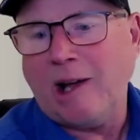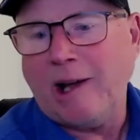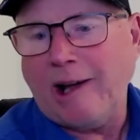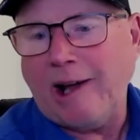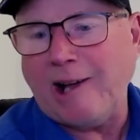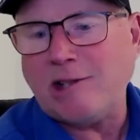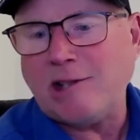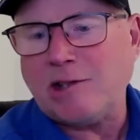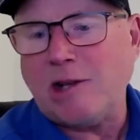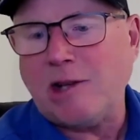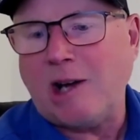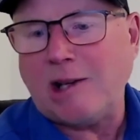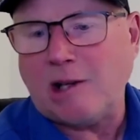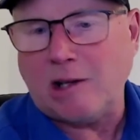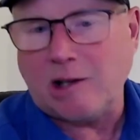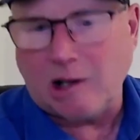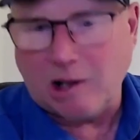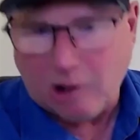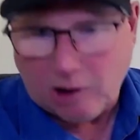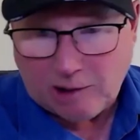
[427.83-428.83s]
It's not
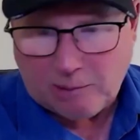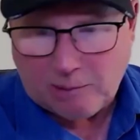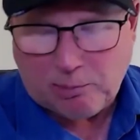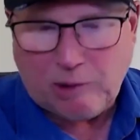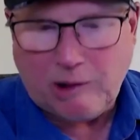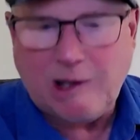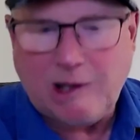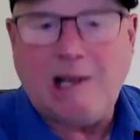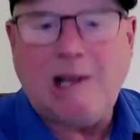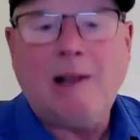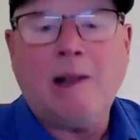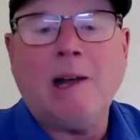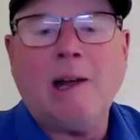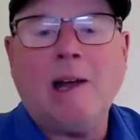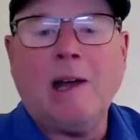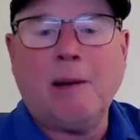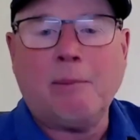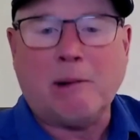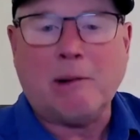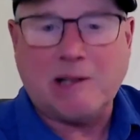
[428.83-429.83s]
going to look pretty,
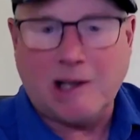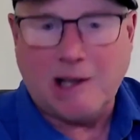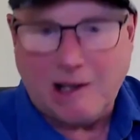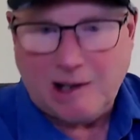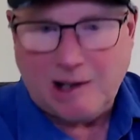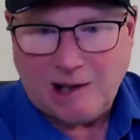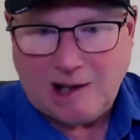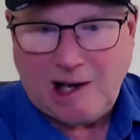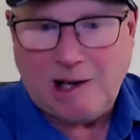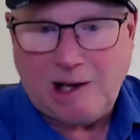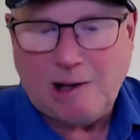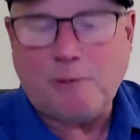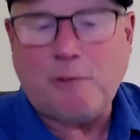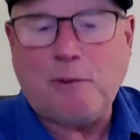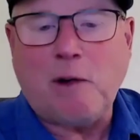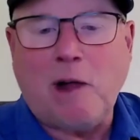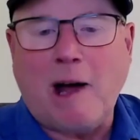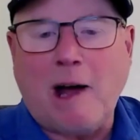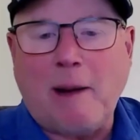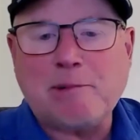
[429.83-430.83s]
but the indicator
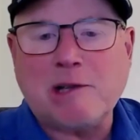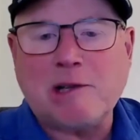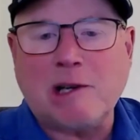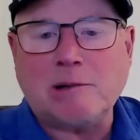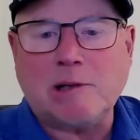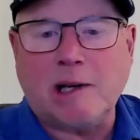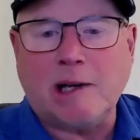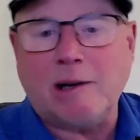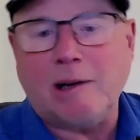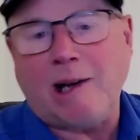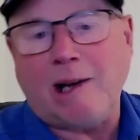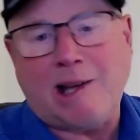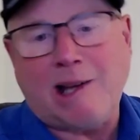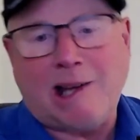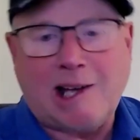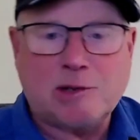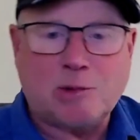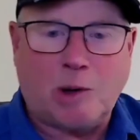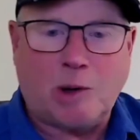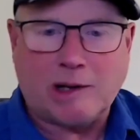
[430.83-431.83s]
flops out there, and
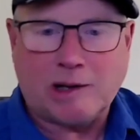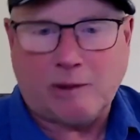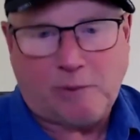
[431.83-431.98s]
guess what?